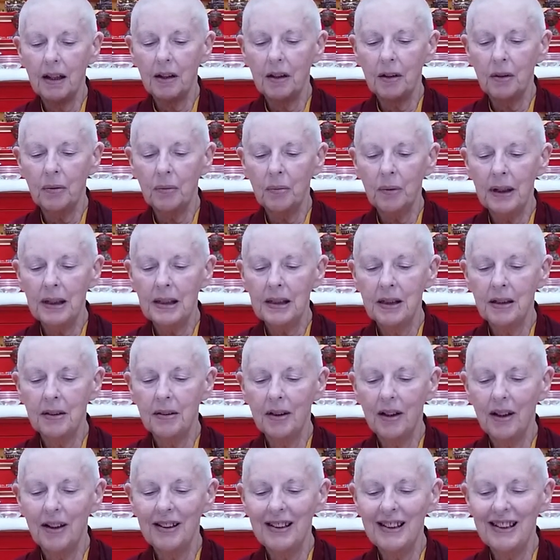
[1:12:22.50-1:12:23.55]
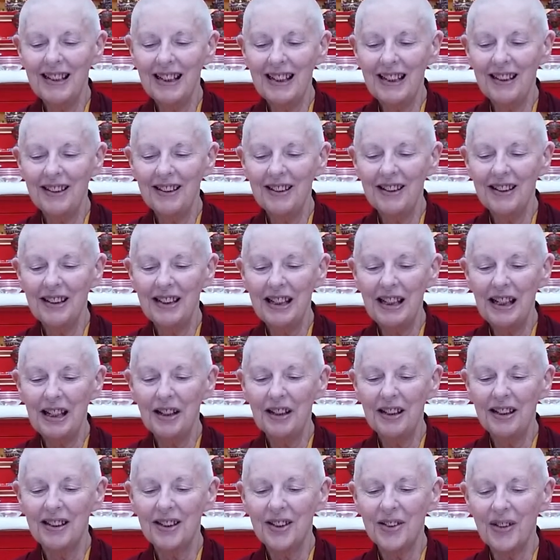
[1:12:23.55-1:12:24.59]
the way to
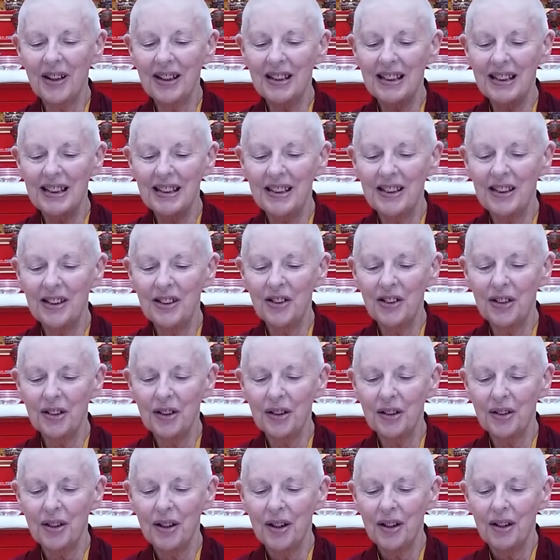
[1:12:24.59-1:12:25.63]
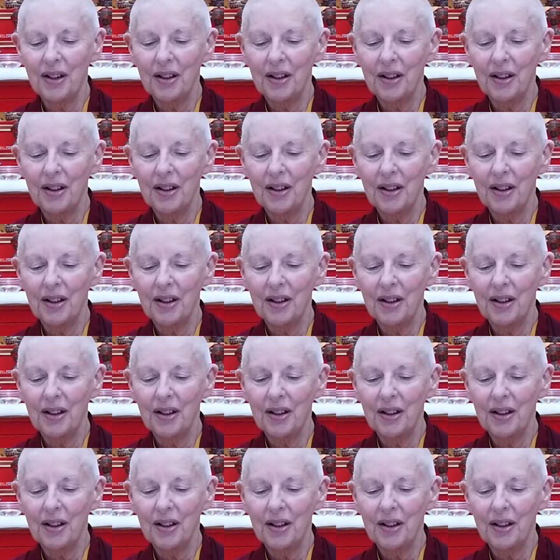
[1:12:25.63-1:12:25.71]
de-stress is to just